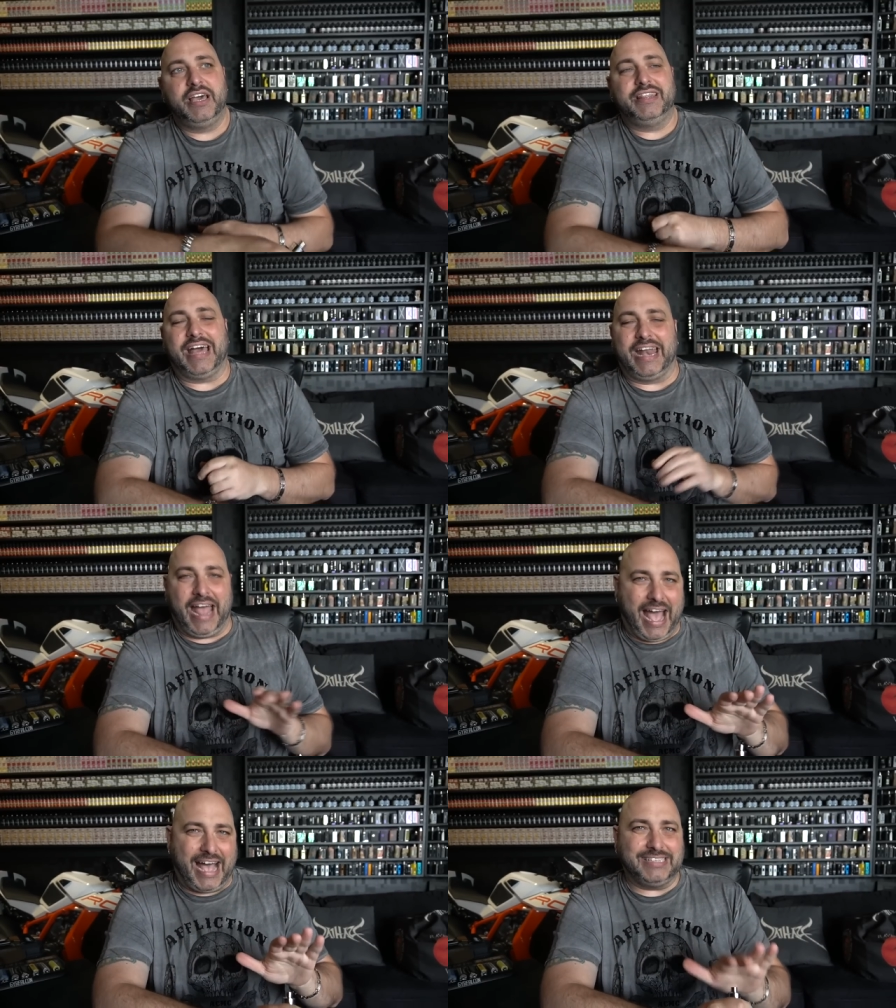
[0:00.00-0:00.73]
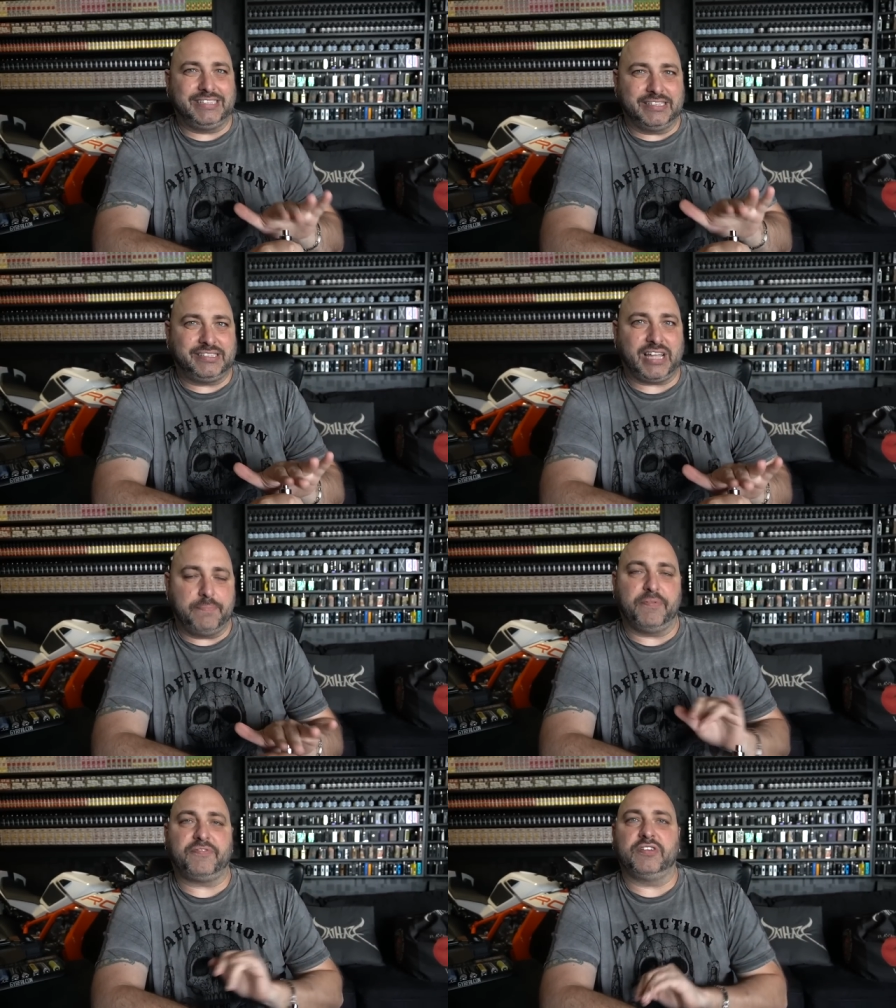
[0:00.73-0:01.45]
that has this
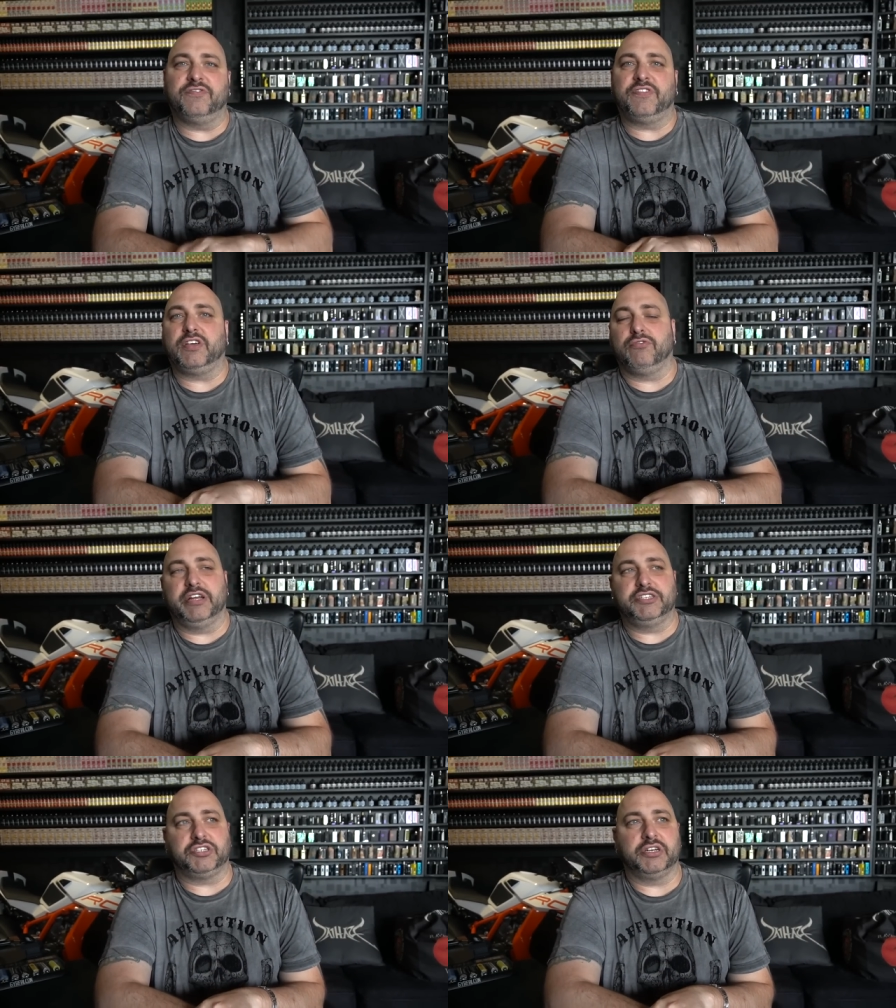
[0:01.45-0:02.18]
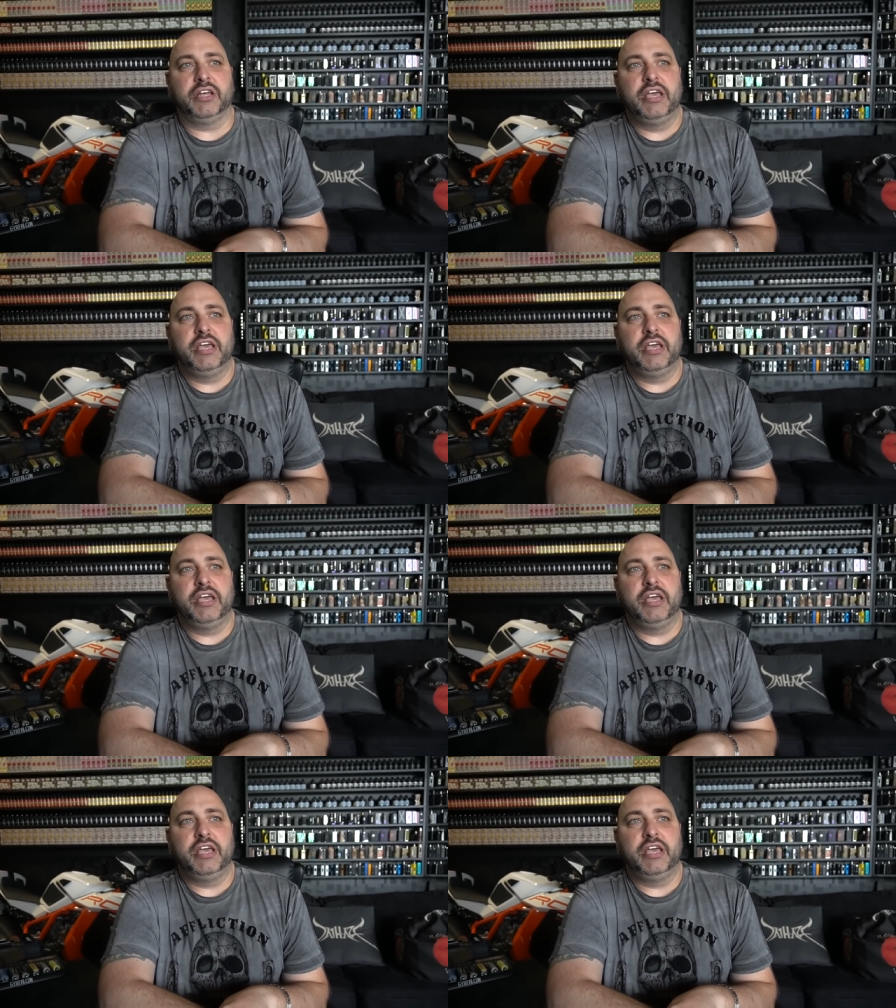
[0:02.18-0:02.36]
type of configuration.